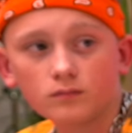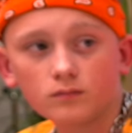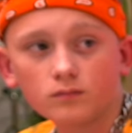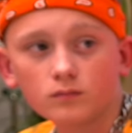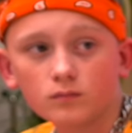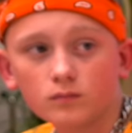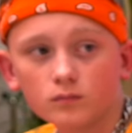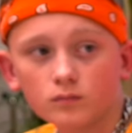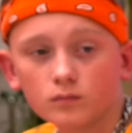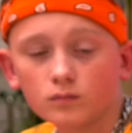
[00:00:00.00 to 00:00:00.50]

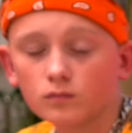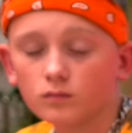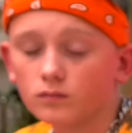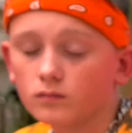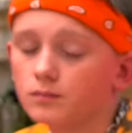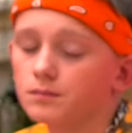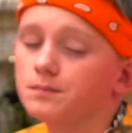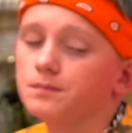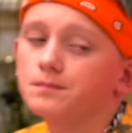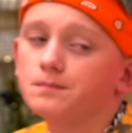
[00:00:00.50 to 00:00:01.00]

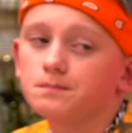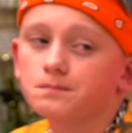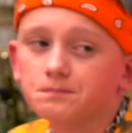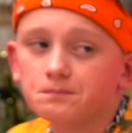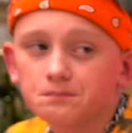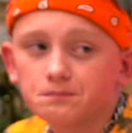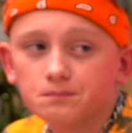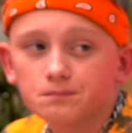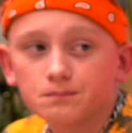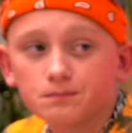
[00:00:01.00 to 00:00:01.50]

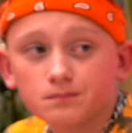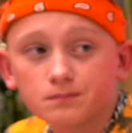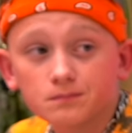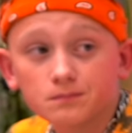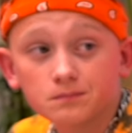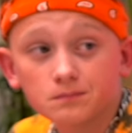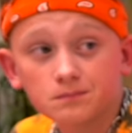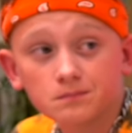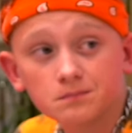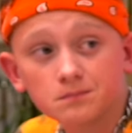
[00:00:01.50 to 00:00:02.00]

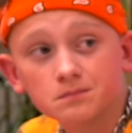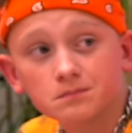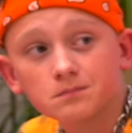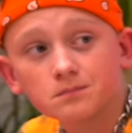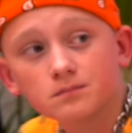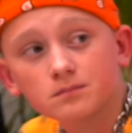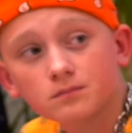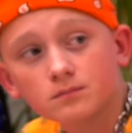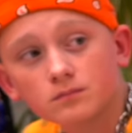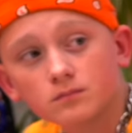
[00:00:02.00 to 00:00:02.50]

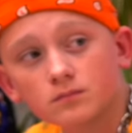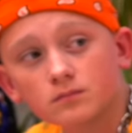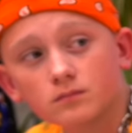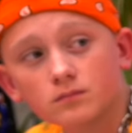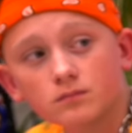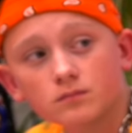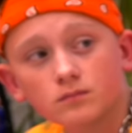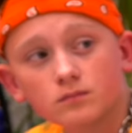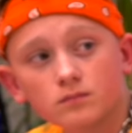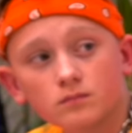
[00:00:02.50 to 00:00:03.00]
(silent)